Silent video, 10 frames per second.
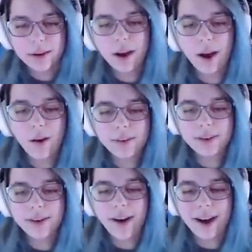Oh
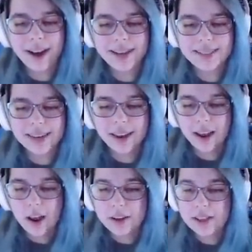gosh!
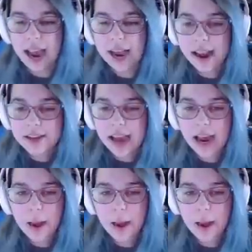Hurry! Chad, I'm